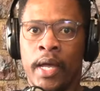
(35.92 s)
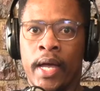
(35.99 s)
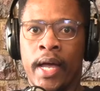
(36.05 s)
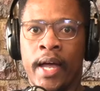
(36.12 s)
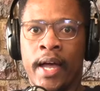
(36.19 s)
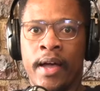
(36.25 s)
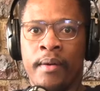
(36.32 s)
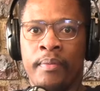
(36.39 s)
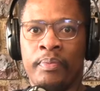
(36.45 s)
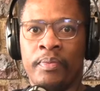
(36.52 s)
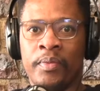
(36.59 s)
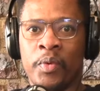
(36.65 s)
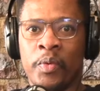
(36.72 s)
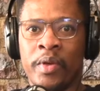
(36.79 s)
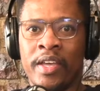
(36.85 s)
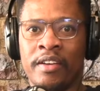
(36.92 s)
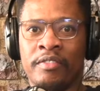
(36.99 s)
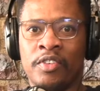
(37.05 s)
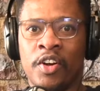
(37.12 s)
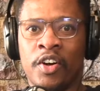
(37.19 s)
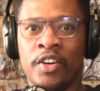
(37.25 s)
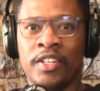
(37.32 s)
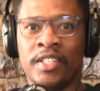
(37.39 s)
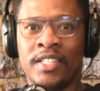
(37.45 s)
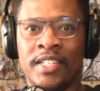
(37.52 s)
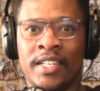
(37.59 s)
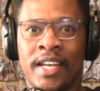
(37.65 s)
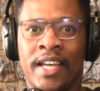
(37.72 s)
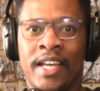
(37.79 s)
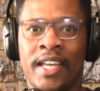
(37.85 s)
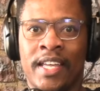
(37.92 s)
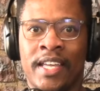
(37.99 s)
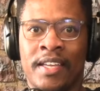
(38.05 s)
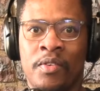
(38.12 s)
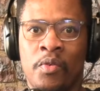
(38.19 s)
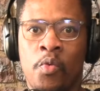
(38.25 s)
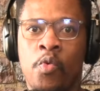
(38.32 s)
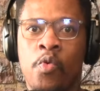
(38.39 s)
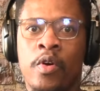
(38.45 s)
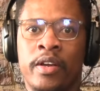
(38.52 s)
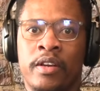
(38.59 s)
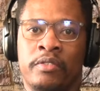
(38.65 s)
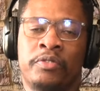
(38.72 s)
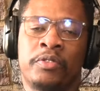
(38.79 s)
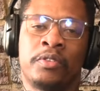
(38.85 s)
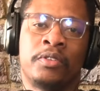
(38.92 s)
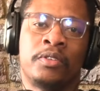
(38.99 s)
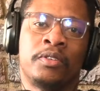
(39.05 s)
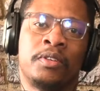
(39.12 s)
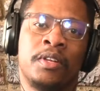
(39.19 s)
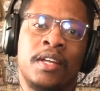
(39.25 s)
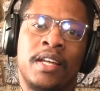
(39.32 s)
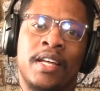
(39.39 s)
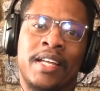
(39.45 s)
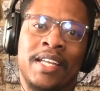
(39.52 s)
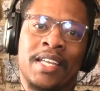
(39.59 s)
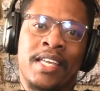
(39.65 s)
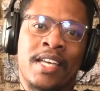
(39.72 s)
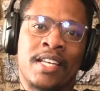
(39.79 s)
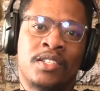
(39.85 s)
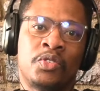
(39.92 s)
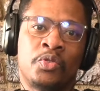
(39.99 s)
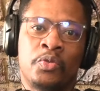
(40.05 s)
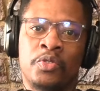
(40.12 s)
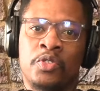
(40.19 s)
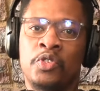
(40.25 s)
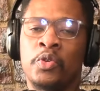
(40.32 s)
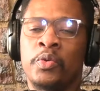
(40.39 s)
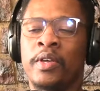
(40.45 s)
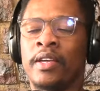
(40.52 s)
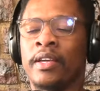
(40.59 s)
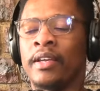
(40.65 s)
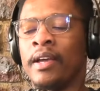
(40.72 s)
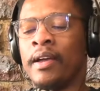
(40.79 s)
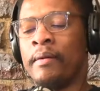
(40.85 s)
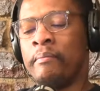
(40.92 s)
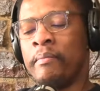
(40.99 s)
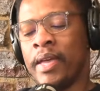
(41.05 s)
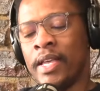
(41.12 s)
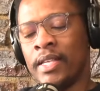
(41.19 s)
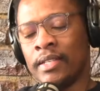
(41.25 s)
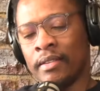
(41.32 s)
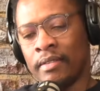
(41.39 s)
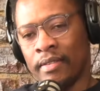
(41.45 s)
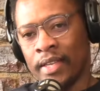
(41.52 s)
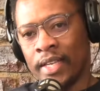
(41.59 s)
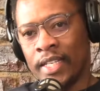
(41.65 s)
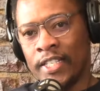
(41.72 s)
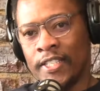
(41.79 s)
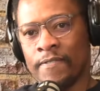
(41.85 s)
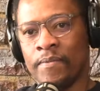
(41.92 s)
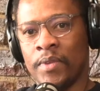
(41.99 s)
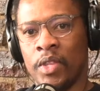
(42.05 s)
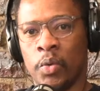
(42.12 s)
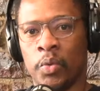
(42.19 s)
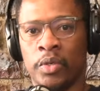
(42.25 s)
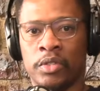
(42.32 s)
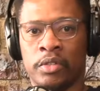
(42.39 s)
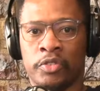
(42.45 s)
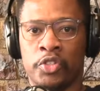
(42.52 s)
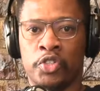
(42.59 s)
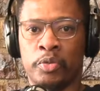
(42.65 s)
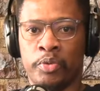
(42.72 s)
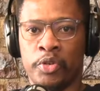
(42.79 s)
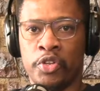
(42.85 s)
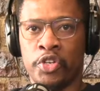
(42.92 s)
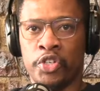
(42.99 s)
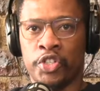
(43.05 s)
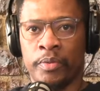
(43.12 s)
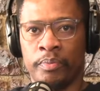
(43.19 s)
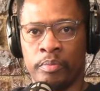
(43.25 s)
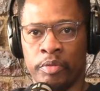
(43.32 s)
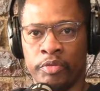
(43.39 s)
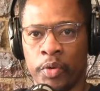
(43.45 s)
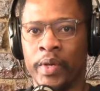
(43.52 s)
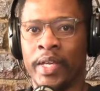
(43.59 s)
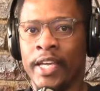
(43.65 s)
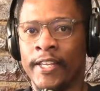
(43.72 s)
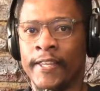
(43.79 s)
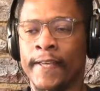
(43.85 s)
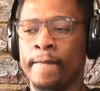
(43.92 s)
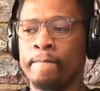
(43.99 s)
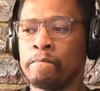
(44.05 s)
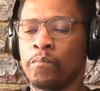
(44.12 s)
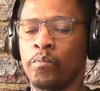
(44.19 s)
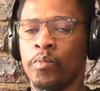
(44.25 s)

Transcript: Um, we have got a wonderful guest who's doing amazing things in the world of entrepreneurship. Before we get there,